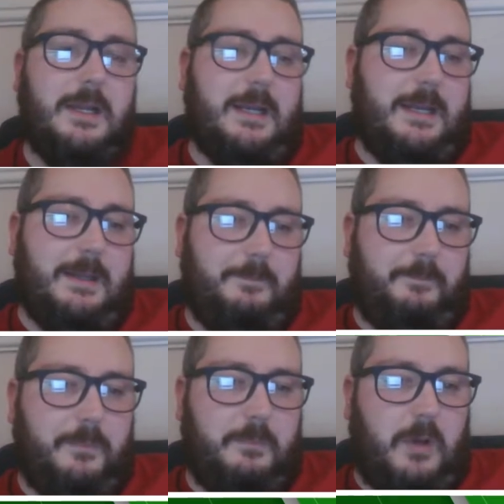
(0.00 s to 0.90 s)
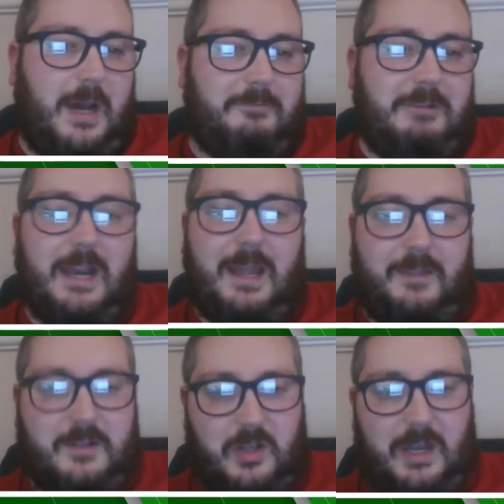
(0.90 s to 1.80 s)
But I really like
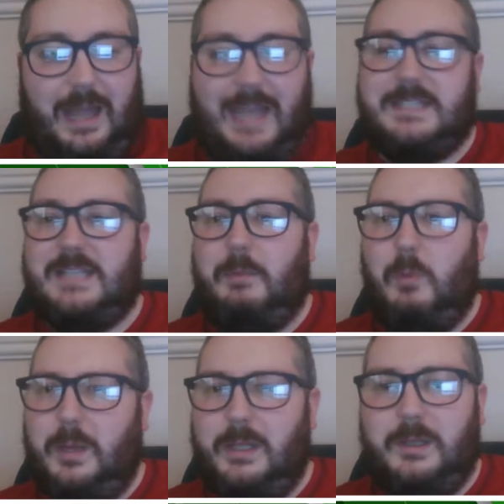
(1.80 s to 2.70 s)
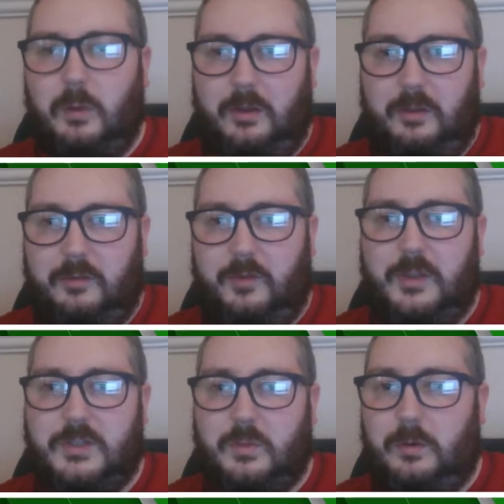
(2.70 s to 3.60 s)
the sort of lightsaber wielding one at the
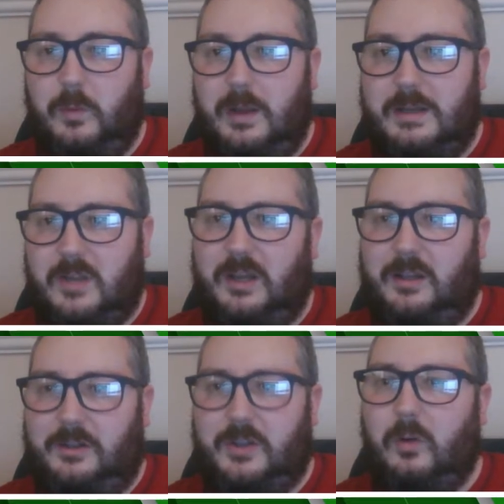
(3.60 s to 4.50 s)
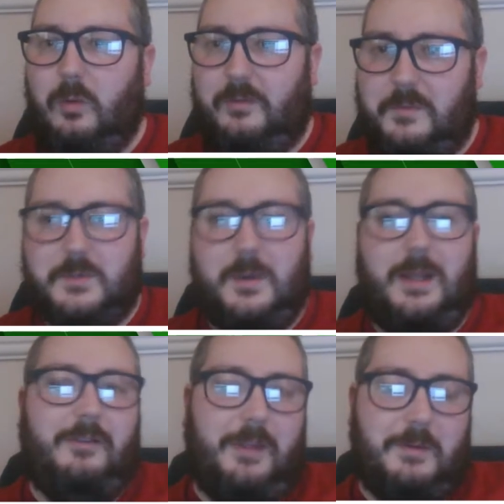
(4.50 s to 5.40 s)
first one, where he's got a little dog with him as well.
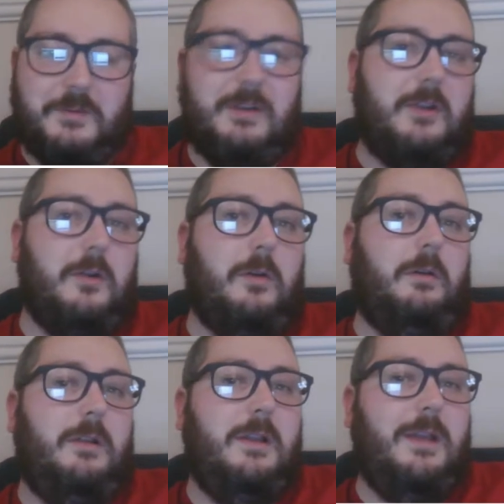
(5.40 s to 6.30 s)
I thought that was really cool.